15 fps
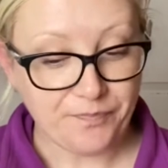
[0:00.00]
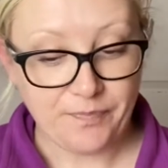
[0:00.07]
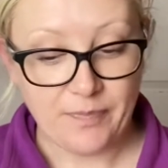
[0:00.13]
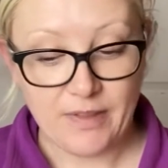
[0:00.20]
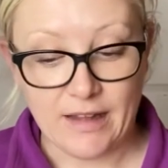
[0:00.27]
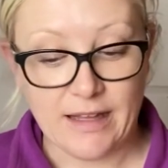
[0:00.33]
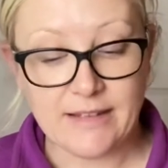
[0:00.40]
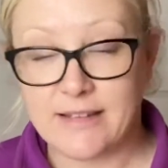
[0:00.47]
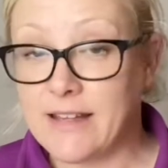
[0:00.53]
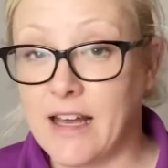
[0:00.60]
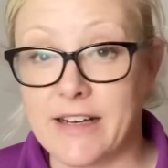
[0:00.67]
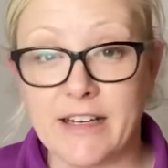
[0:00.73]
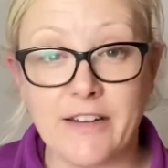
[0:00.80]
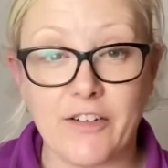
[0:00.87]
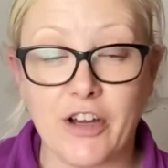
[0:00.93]
as I said,
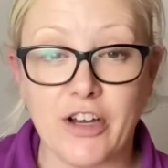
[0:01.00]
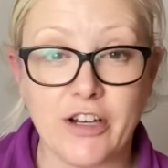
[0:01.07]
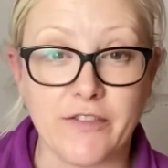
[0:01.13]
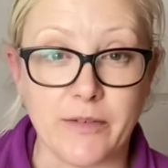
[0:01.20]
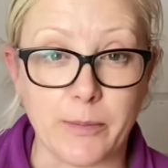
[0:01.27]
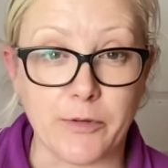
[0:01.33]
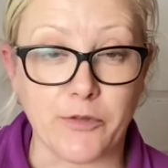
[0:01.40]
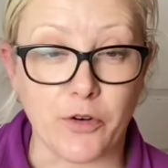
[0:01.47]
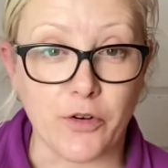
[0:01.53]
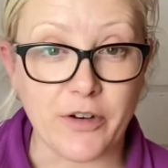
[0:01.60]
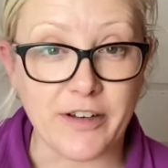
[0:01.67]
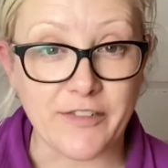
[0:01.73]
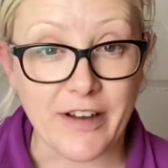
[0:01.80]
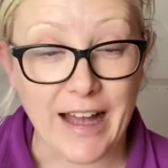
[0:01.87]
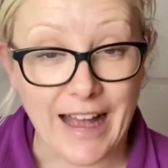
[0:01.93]
I'd never heard of it before, and
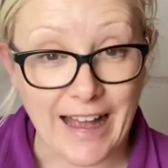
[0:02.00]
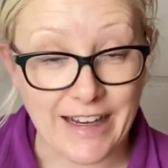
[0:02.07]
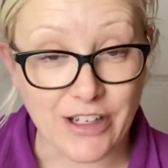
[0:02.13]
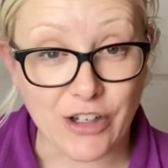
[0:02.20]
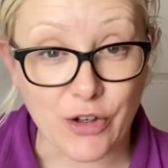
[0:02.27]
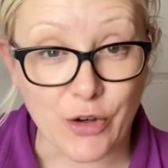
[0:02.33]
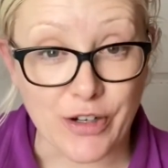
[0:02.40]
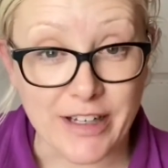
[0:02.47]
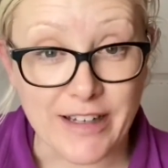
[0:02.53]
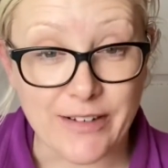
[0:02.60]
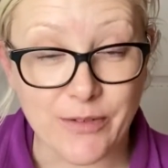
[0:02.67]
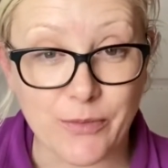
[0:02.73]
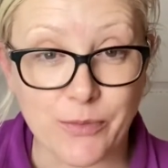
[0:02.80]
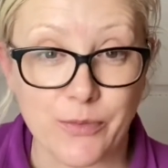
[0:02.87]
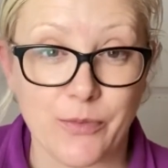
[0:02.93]
if I hadn't got
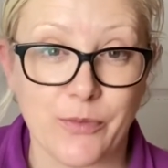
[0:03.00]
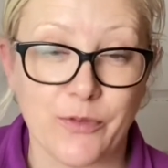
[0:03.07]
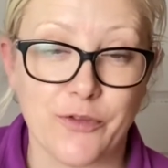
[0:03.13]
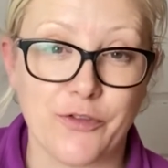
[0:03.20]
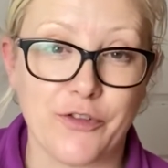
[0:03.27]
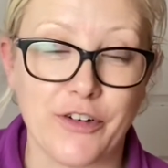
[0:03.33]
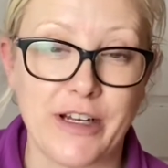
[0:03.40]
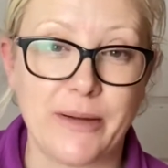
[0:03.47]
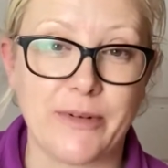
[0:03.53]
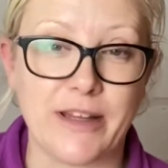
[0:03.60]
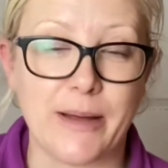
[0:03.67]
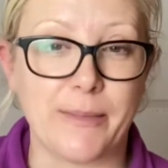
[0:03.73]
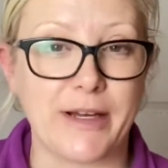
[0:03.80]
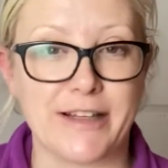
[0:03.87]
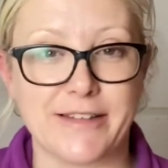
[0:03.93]
it free with
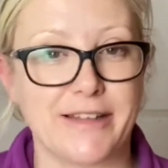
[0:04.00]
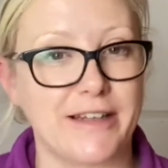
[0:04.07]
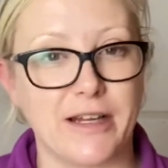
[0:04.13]
that magazine,